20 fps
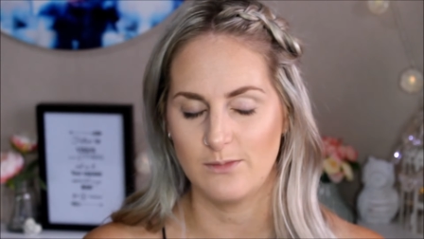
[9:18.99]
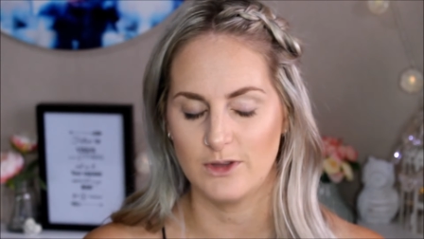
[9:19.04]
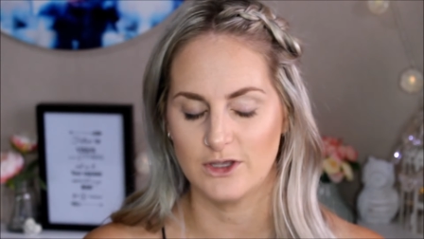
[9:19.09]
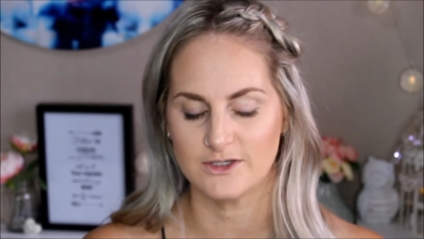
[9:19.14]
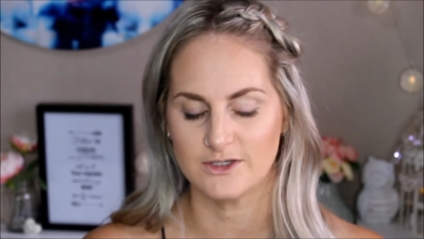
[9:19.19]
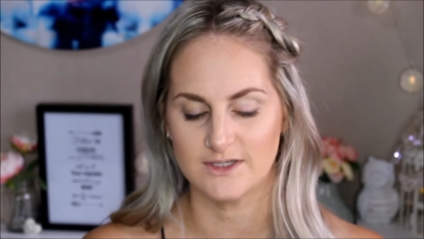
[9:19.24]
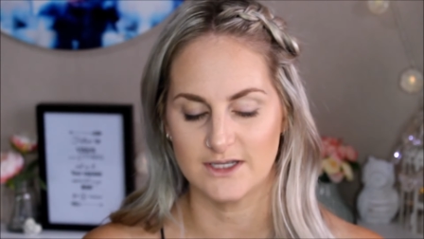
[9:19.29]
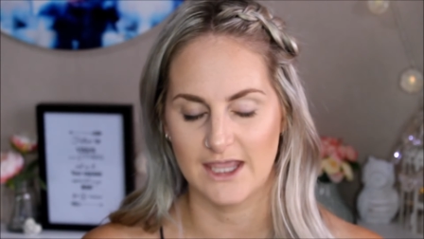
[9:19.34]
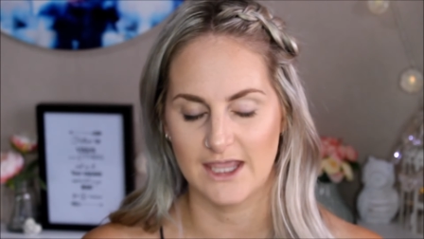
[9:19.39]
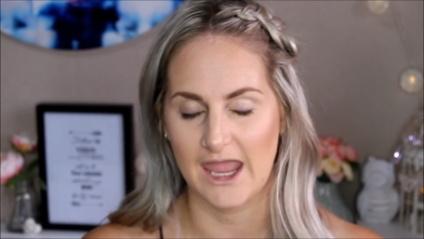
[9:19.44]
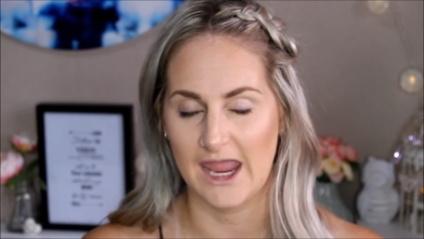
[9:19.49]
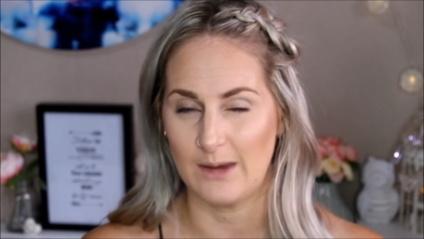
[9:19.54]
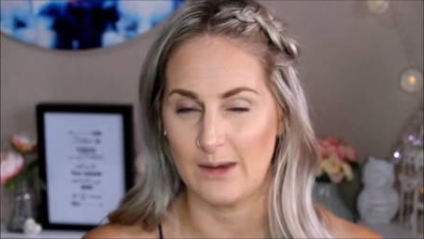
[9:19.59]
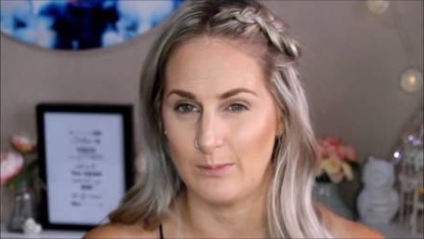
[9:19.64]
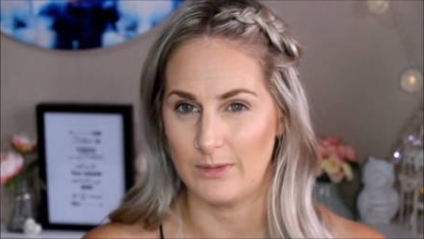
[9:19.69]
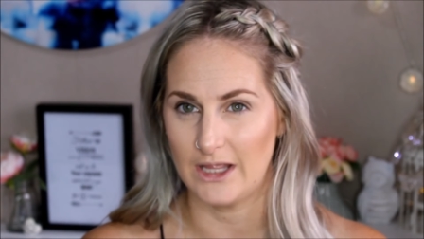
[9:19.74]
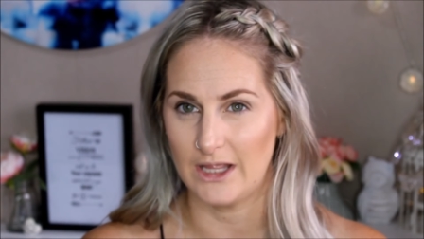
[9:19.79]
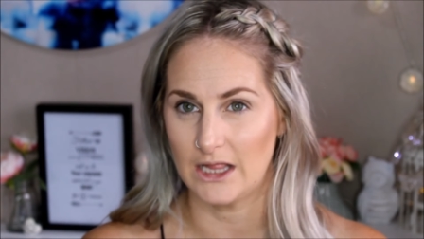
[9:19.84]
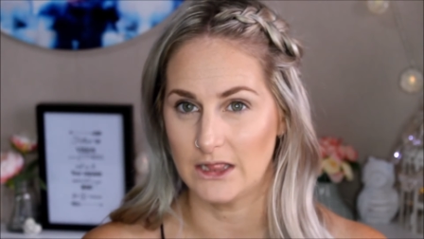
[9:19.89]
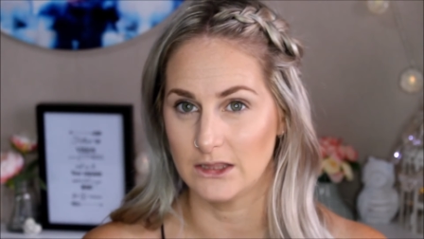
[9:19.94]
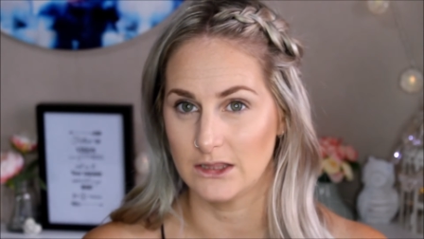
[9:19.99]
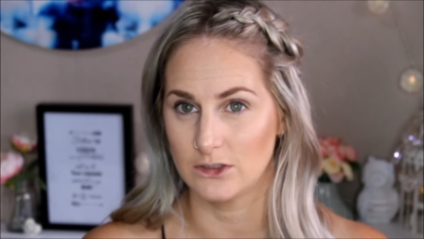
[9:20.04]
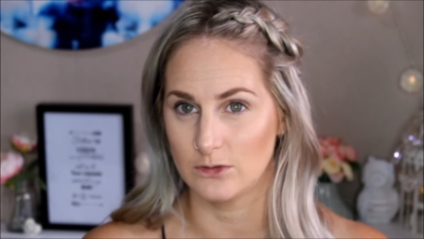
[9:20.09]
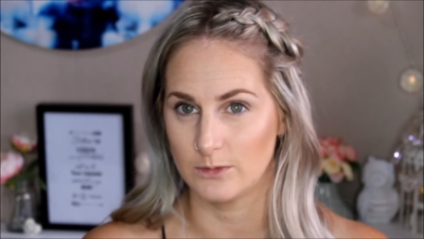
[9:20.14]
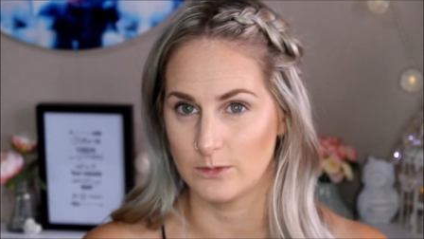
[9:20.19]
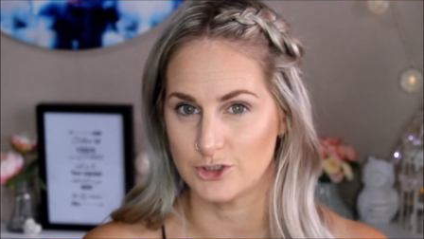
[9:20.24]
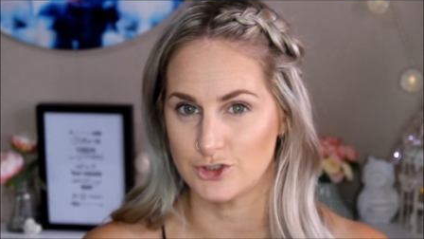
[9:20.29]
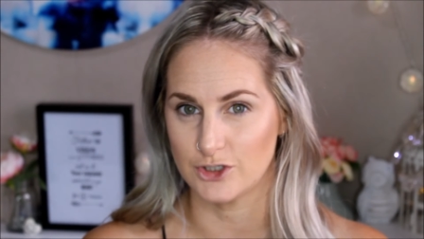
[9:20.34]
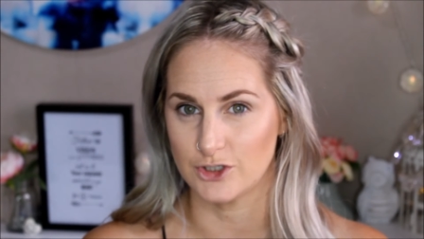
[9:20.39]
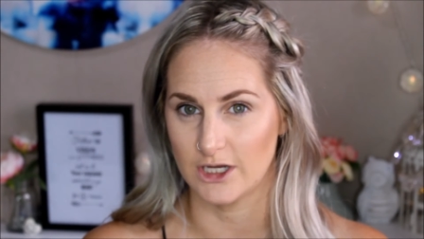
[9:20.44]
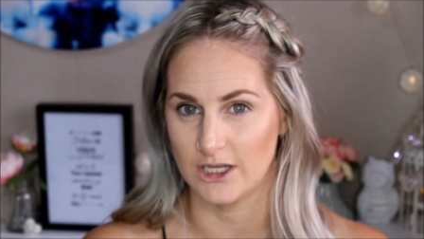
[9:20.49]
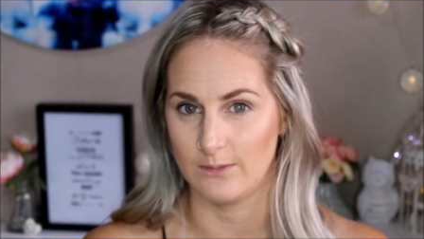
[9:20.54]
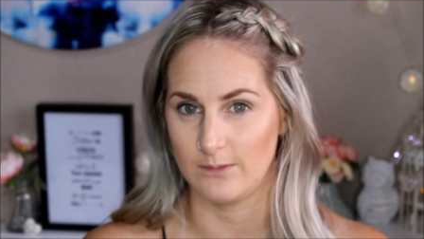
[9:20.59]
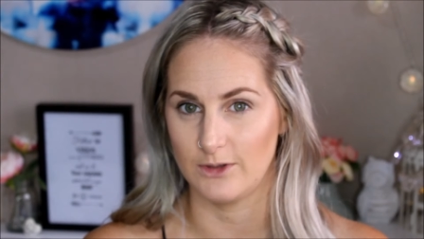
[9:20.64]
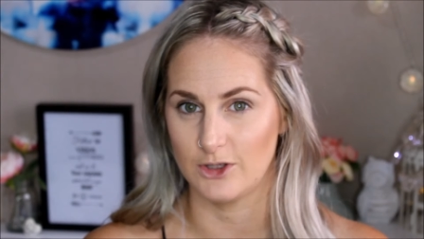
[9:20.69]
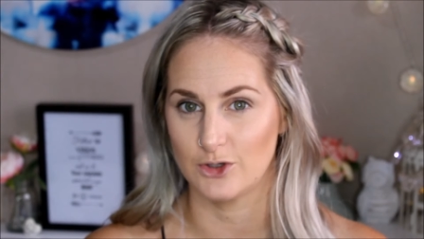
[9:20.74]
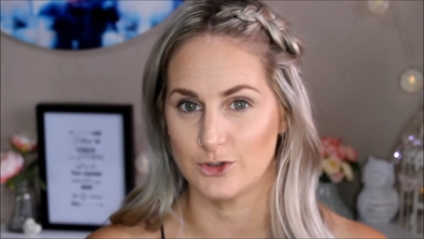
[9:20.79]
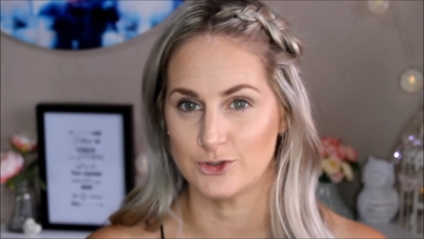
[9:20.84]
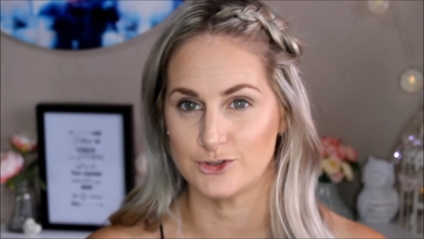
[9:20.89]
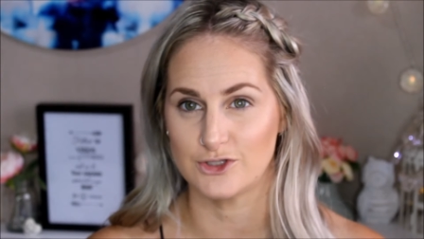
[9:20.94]
because it can be a little bit tricky
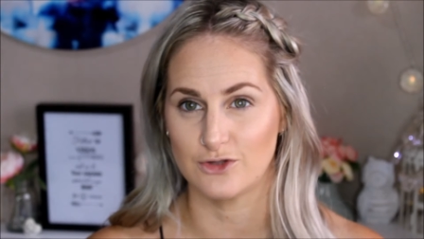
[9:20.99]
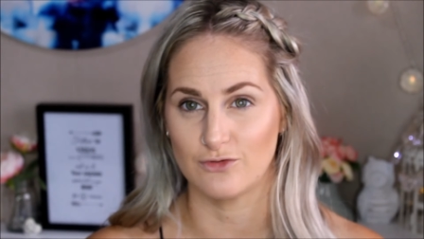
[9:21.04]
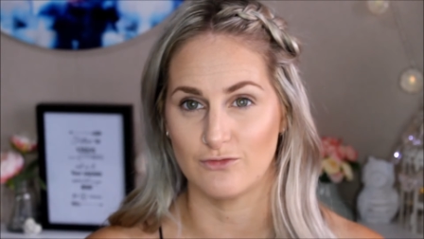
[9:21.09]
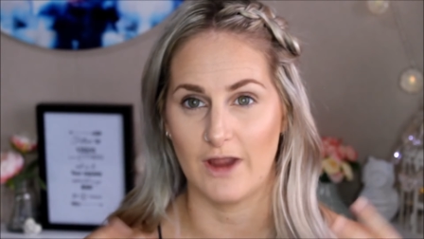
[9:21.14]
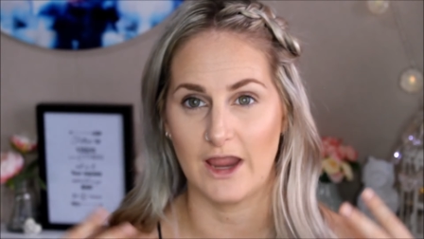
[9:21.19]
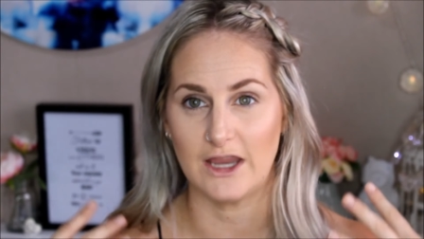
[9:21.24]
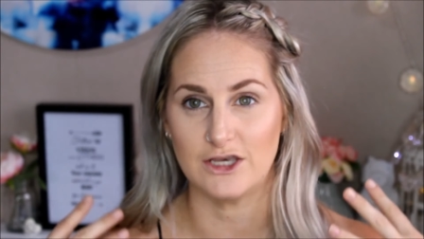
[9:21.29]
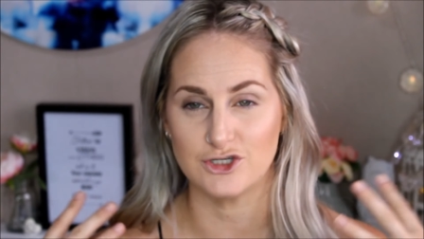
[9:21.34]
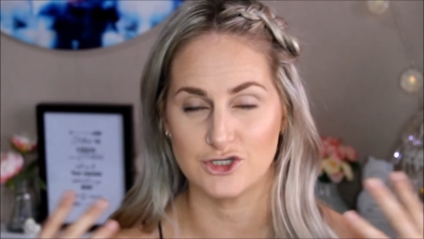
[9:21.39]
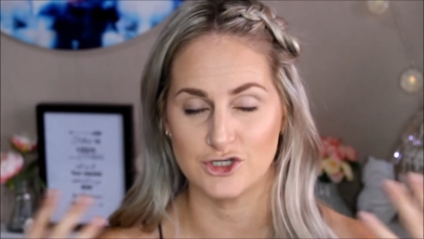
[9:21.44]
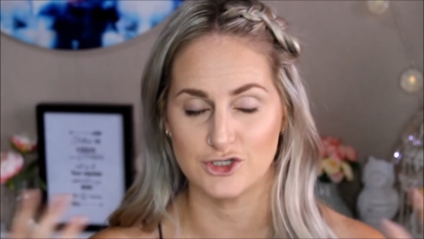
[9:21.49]
because the range